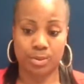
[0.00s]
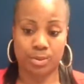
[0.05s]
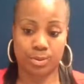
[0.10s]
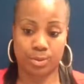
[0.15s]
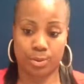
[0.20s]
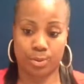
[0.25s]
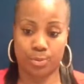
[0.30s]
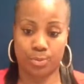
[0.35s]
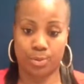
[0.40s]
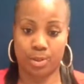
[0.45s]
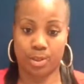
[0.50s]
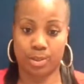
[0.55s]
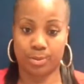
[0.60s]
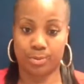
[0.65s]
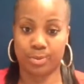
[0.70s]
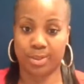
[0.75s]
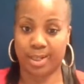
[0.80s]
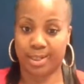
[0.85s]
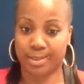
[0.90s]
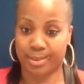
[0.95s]

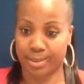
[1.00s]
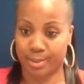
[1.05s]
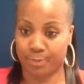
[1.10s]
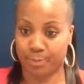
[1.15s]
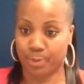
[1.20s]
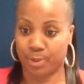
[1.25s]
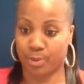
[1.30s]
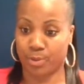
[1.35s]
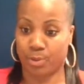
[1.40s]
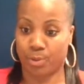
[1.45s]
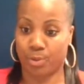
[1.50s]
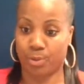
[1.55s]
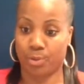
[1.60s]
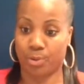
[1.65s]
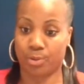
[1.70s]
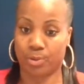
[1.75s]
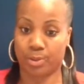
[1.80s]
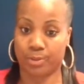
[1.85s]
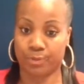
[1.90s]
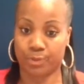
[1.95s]
So you guys give me a
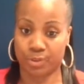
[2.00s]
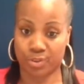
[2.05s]
call